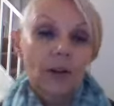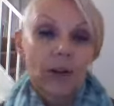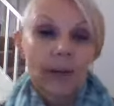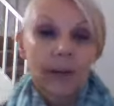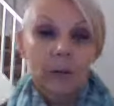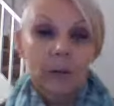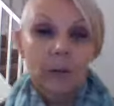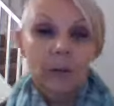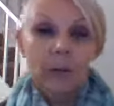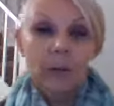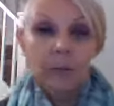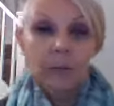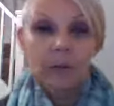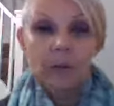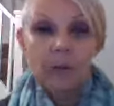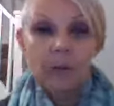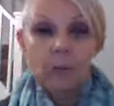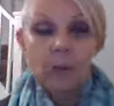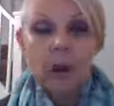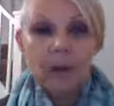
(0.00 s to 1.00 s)
he was
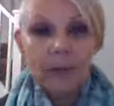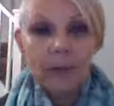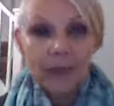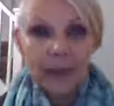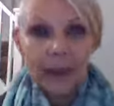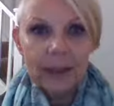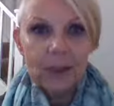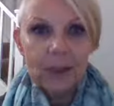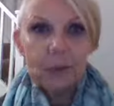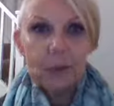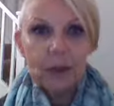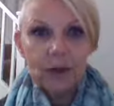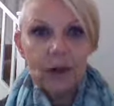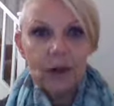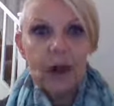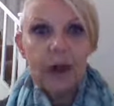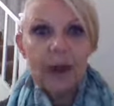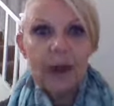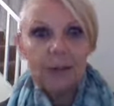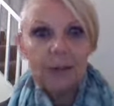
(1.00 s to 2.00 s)
always worrying, would
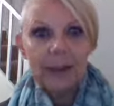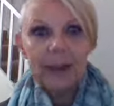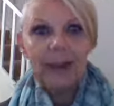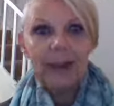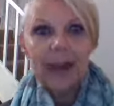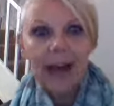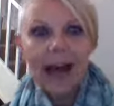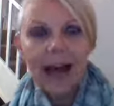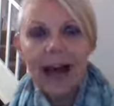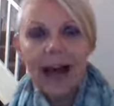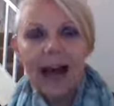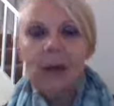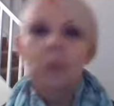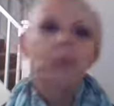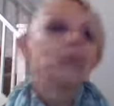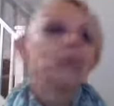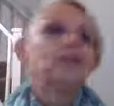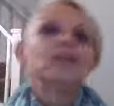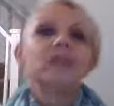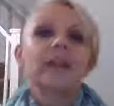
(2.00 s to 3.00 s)
I be there?
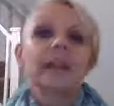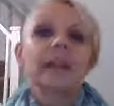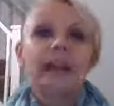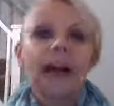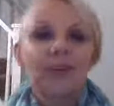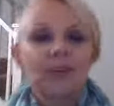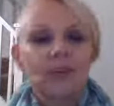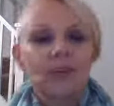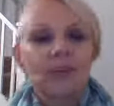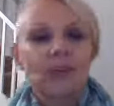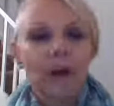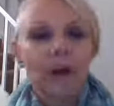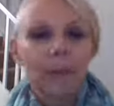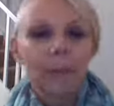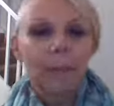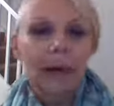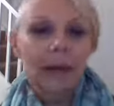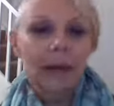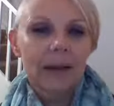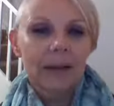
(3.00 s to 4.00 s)
Would he get to
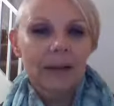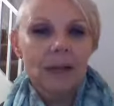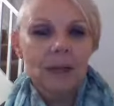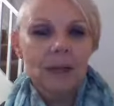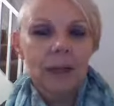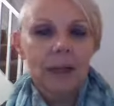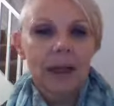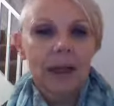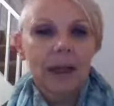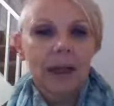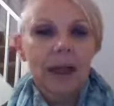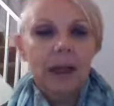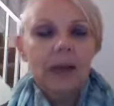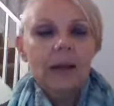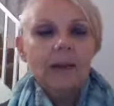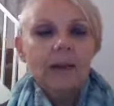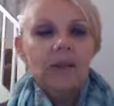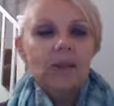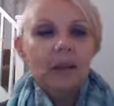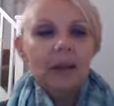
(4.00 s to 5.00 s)
come back to me?
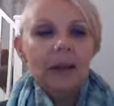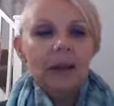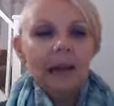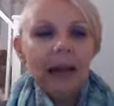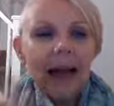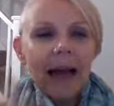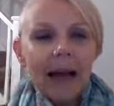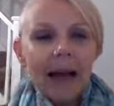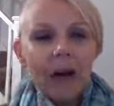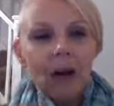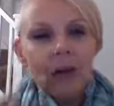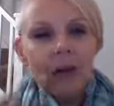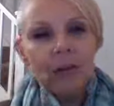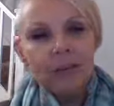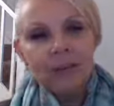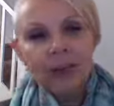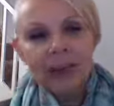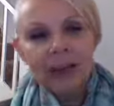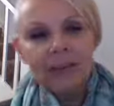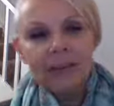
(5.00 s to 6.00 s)
So in that
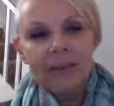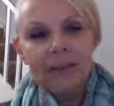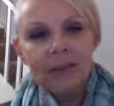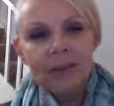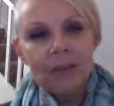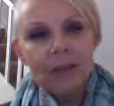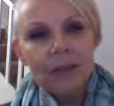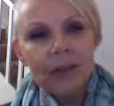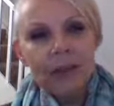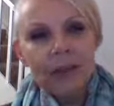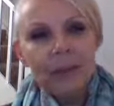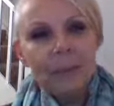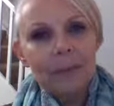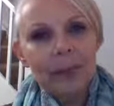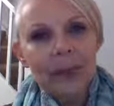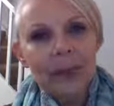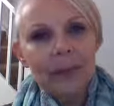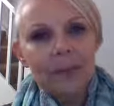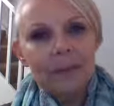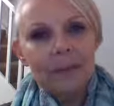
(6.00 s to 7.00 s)
context, it really
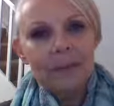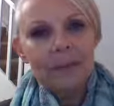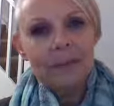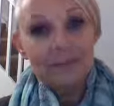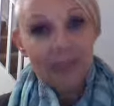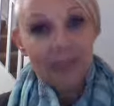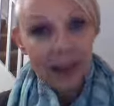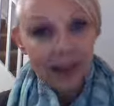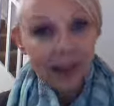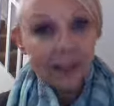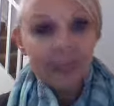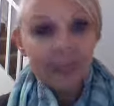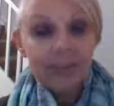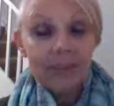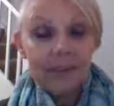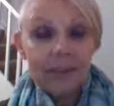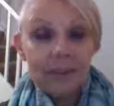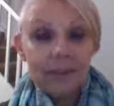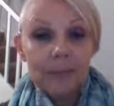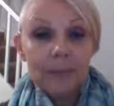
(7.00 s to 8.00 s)
made
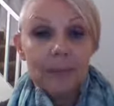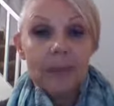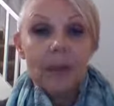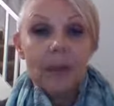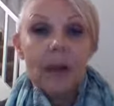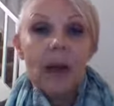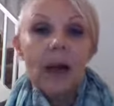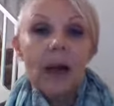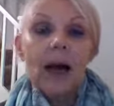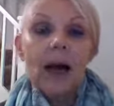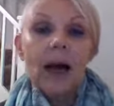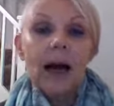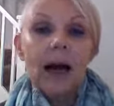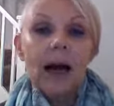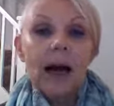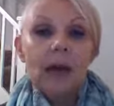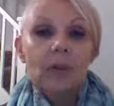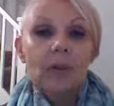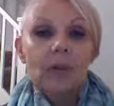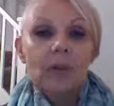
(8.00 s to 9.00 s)
sense.
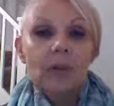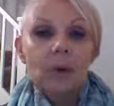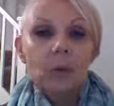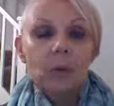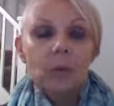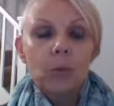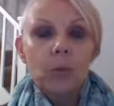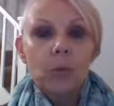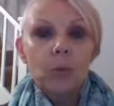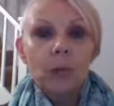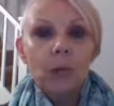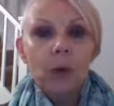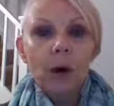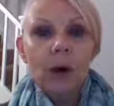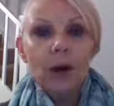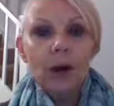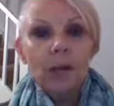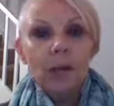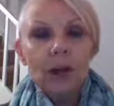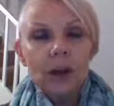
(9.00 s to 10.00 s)
So what
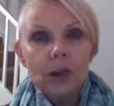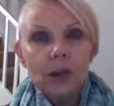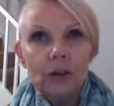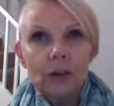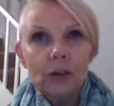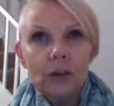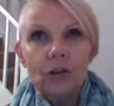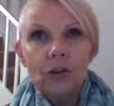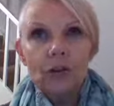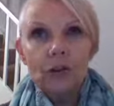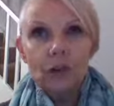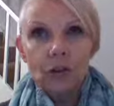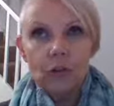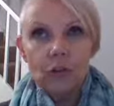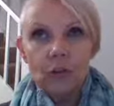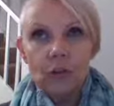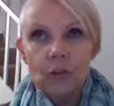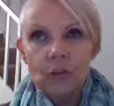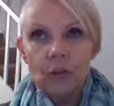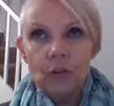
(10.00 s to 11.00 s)
I would urge you to
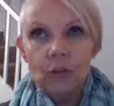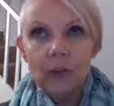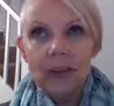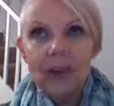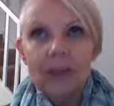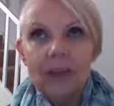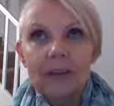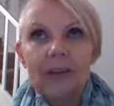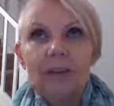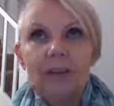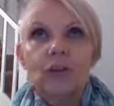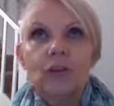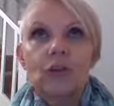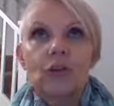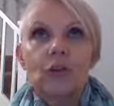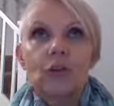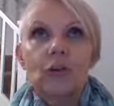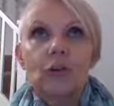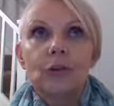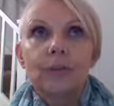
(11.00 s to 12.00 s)
do is
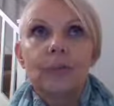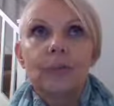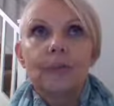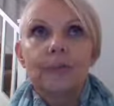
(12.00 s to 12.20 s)
to